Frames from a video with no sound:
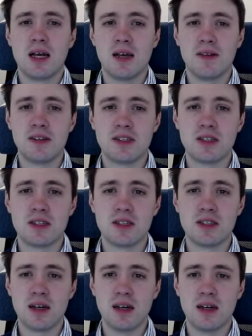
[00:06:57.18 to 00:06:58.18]
This is
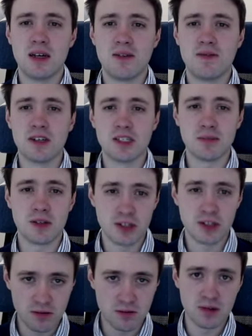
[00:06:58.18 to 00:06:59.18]
uh, very similar
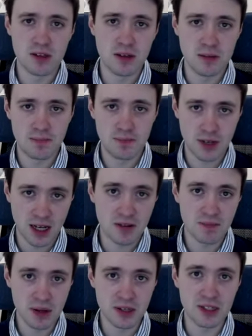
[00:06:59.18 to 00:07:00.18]
to the tale
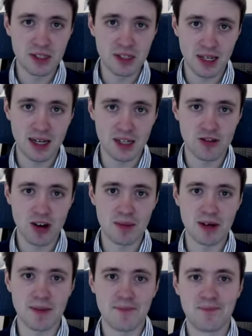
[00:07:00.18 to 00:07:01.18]
of Perseus and Andromeda,